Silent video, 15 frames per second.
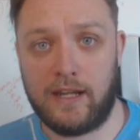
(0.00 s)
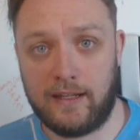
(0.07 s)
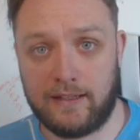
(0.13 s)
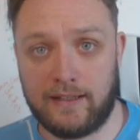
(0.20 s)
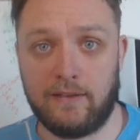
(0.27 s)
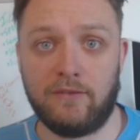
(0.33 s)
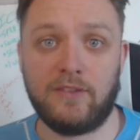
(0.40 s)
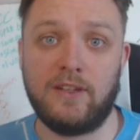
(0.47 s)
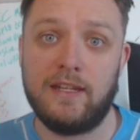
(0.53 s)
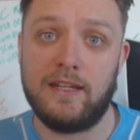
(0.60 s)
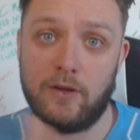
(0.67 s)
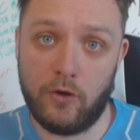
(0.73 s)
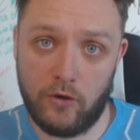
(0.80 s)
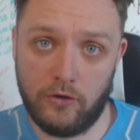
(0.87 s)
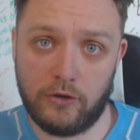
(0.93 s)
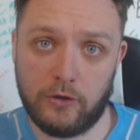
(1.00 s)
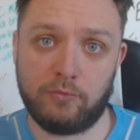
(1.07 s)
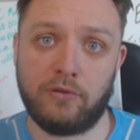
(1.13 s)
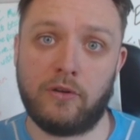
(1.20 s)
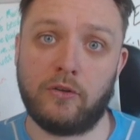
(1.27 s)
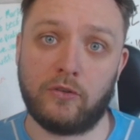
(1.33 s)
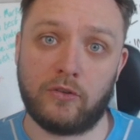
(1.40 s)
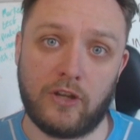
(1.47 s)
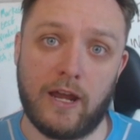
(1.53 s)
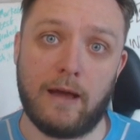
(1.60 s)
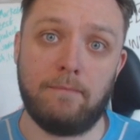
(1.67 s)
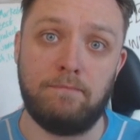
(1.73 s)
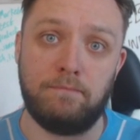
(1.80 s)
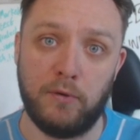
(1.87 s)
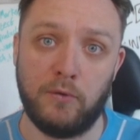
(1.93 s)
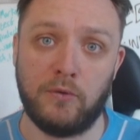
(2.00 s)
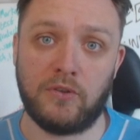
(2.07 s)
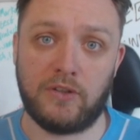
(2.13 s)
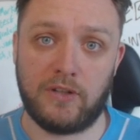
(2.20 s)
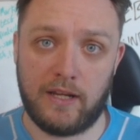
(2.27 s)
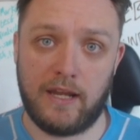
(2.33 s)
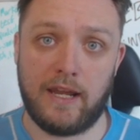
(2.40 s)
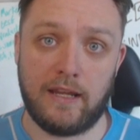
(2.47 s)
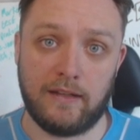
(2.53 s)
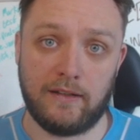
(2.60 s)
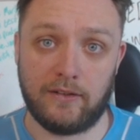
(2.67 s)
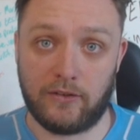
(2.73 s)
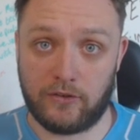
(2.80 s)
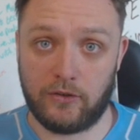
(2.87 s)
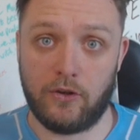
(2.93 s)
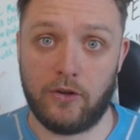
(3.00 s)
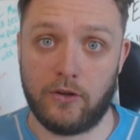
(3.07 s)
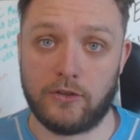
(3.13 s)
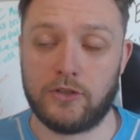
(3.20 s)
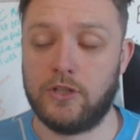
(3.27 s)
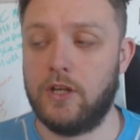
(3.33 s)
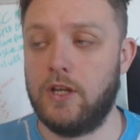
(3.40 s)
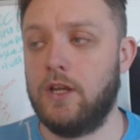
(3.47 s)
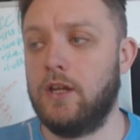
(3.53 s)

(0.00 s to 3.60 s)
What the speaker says: it gives the other product a boost in the search.